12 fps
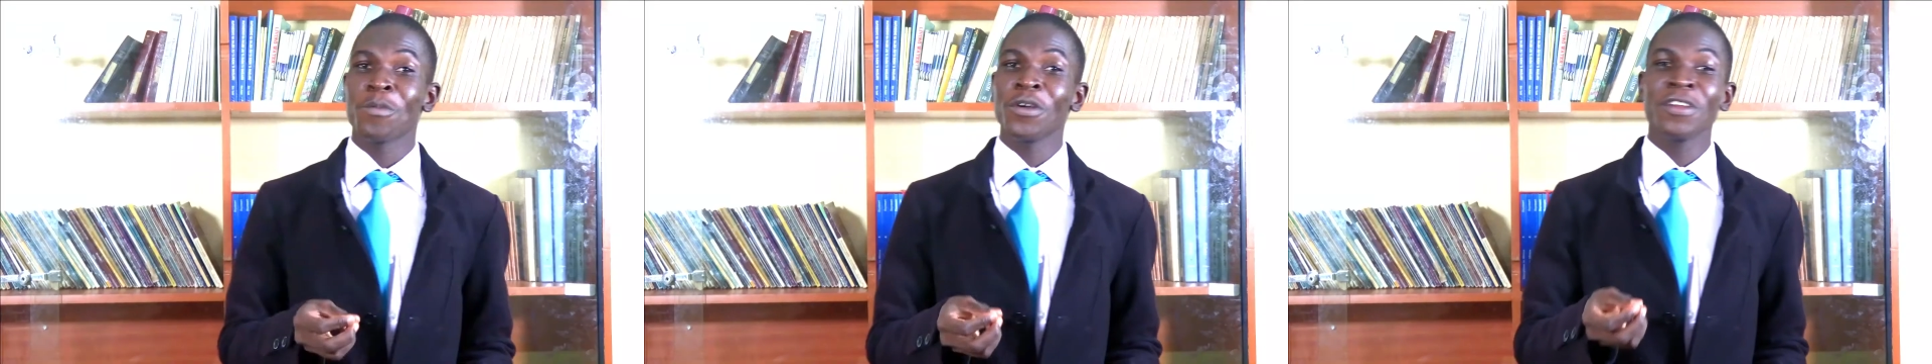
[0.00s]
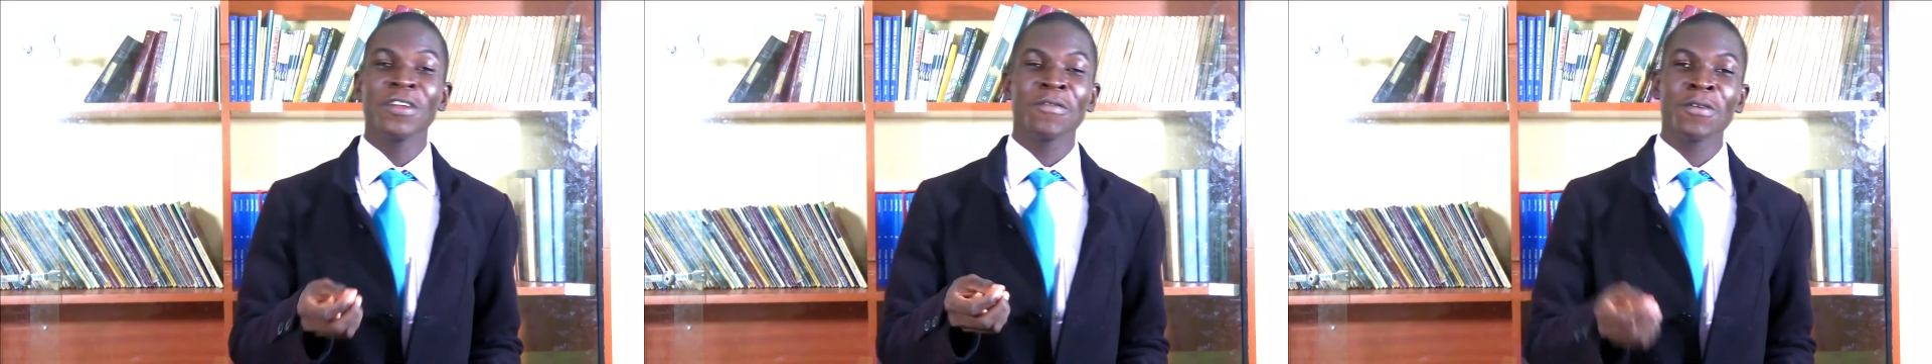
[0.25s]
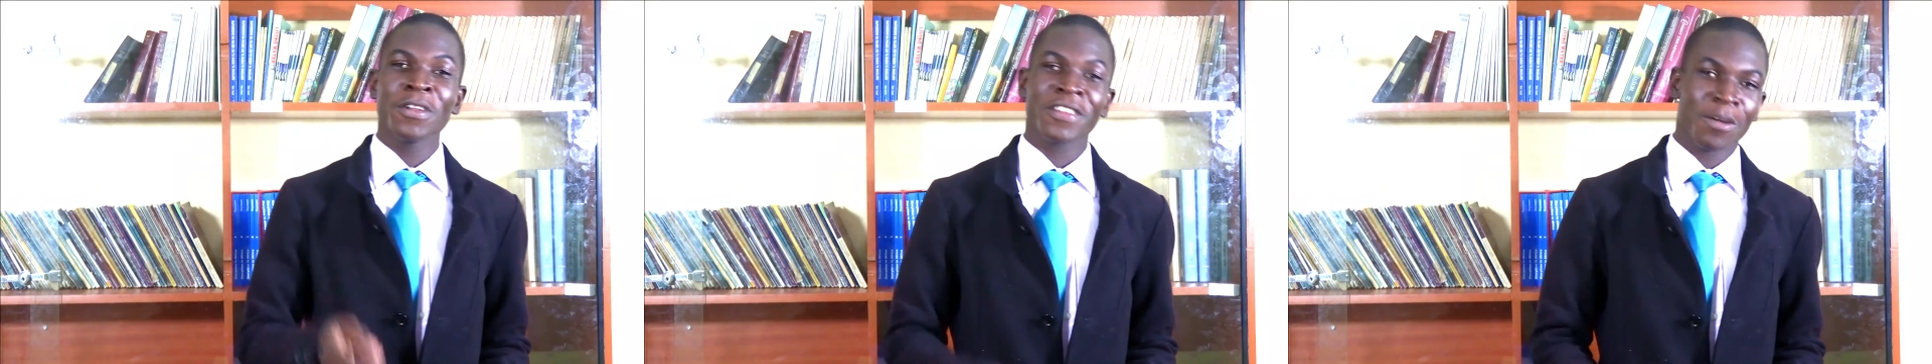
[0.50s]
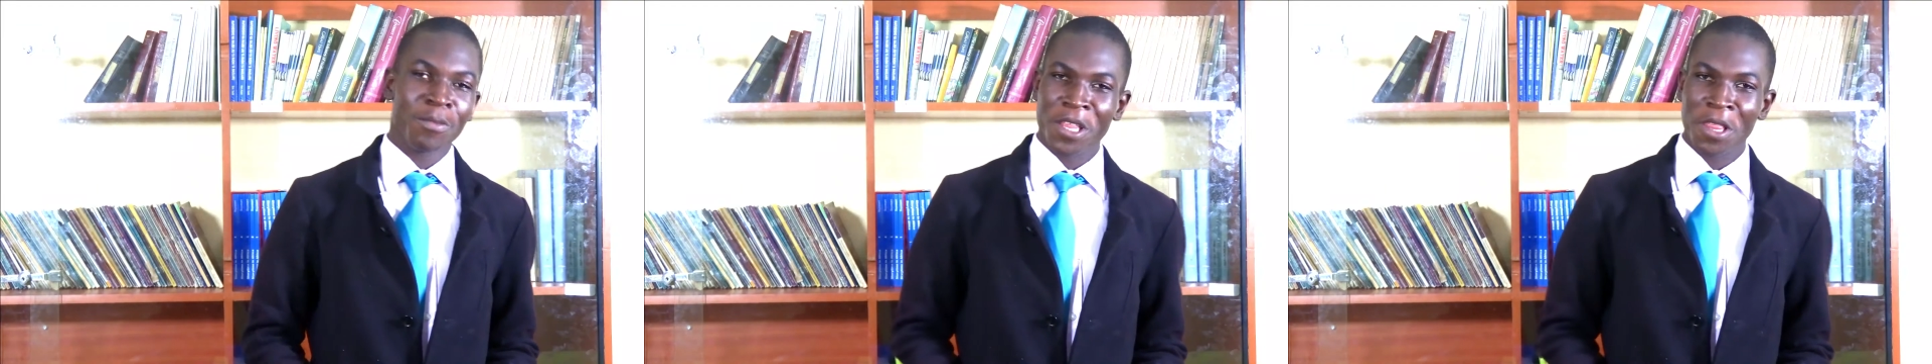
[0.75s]
beautiful
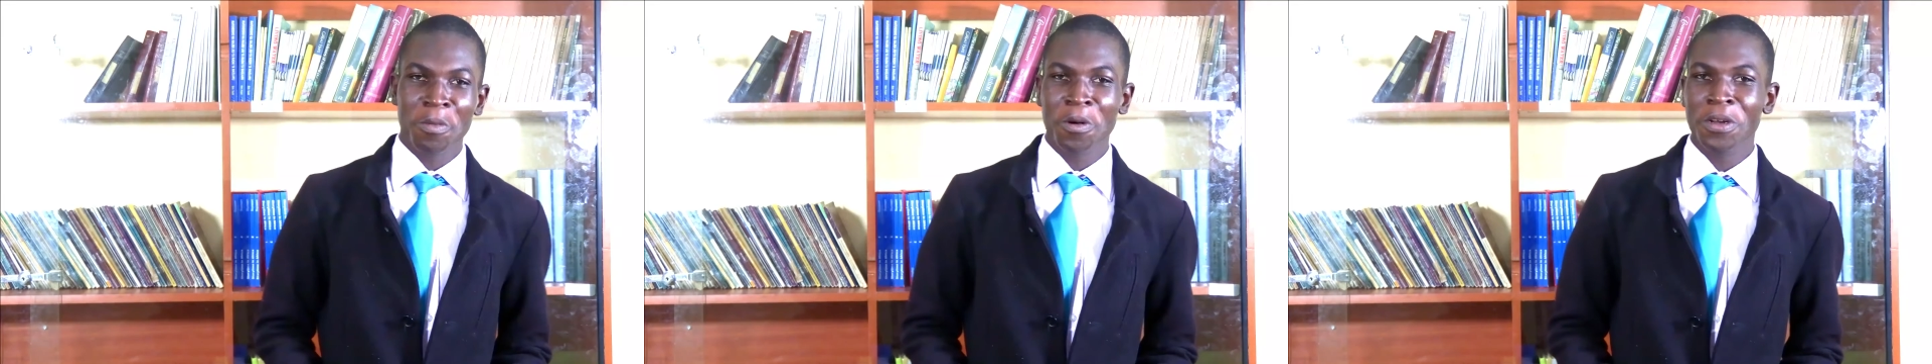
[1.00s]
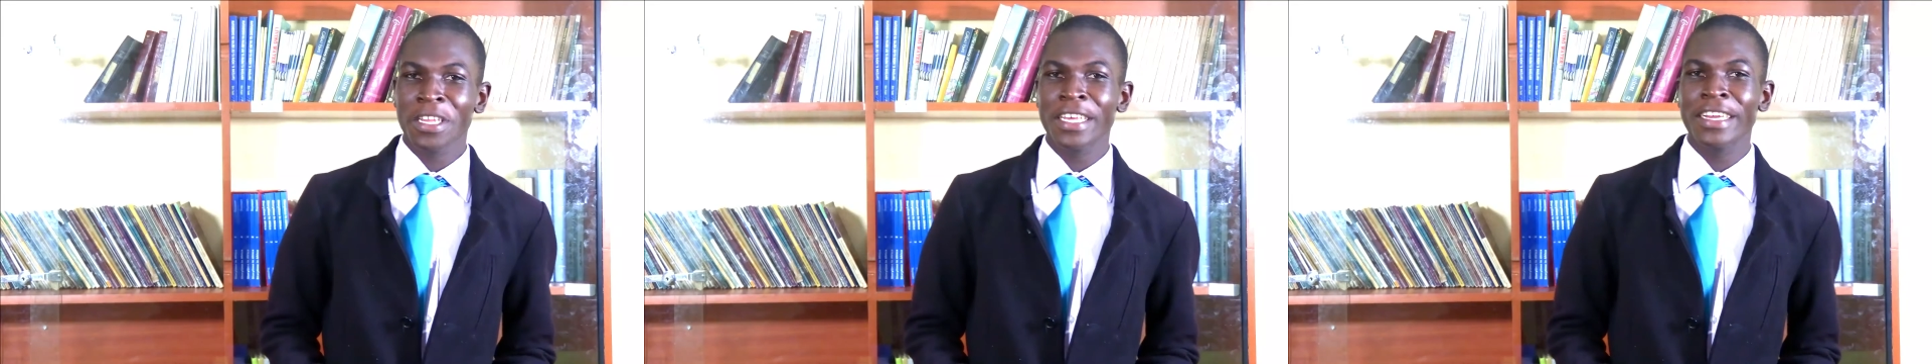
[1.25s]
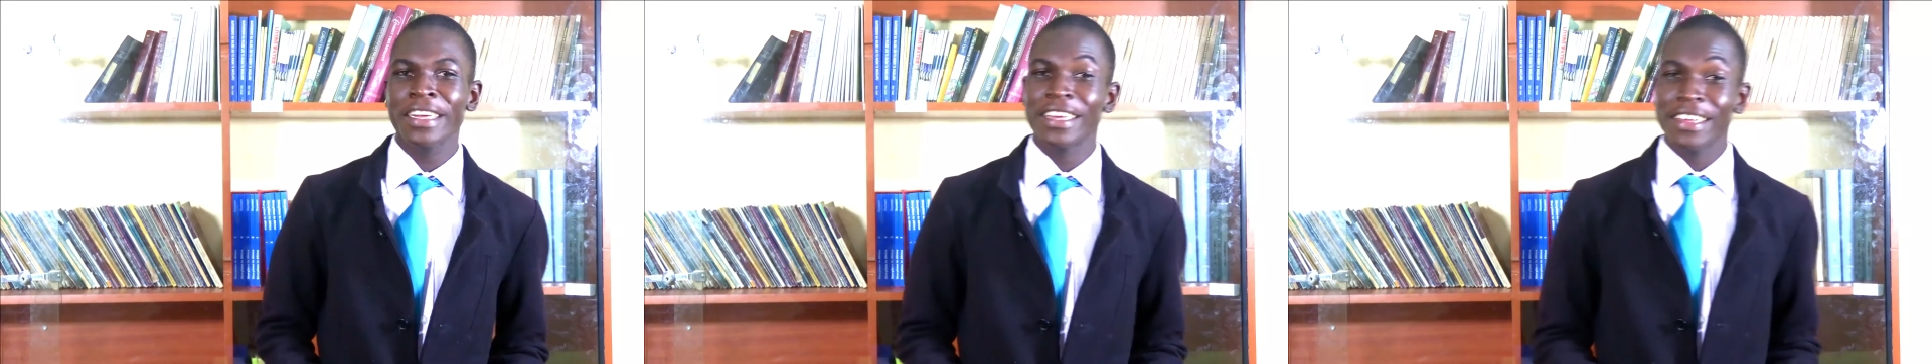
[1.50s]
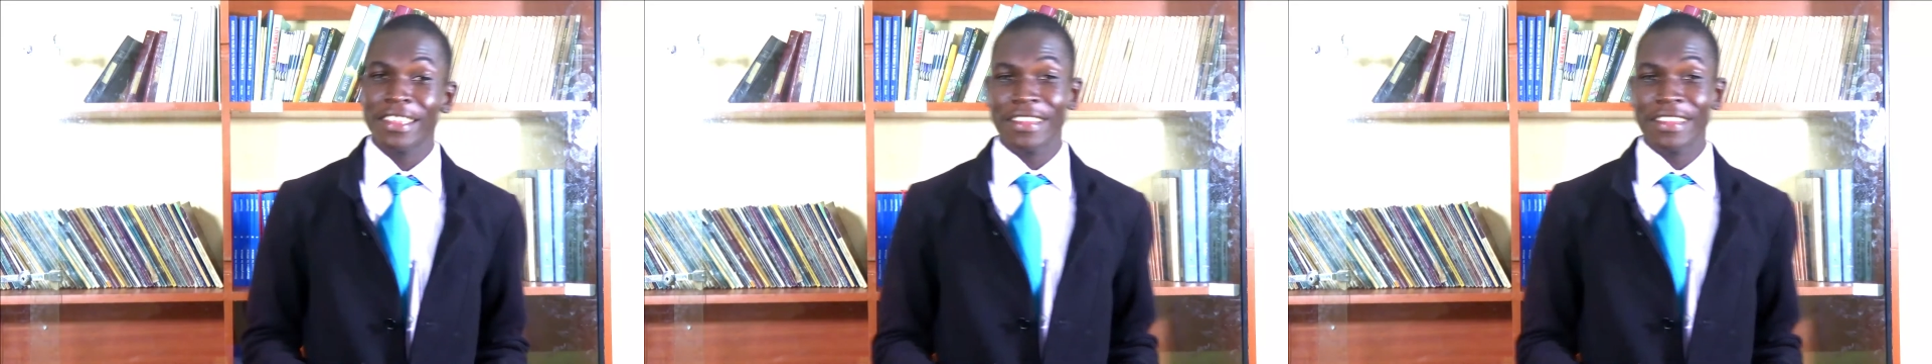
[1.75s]
Sabbath morning.